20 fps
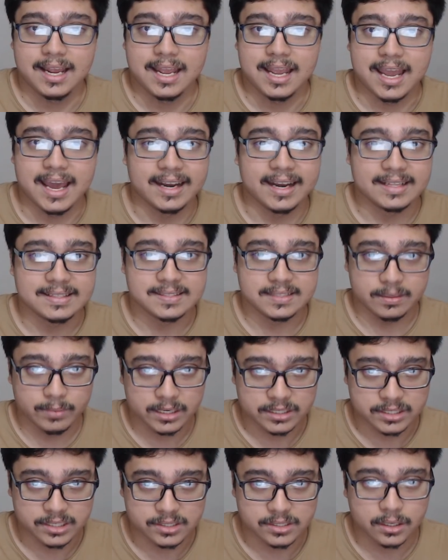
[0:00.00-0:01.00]
And it's
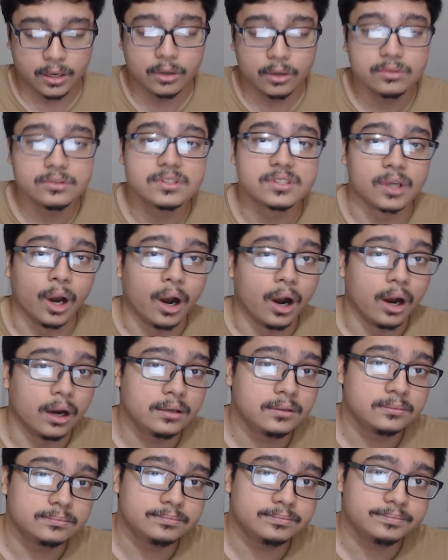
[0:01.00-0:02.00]
Dimash's own
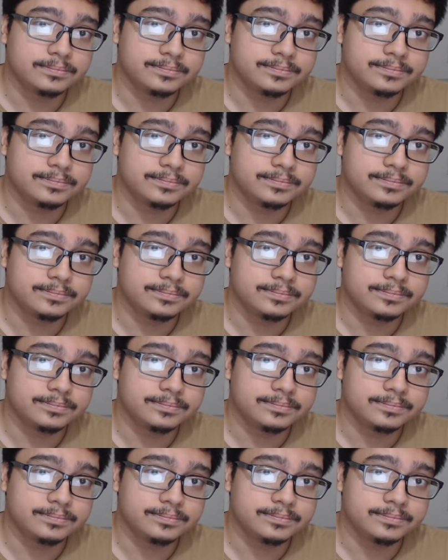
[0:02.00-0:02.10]
song.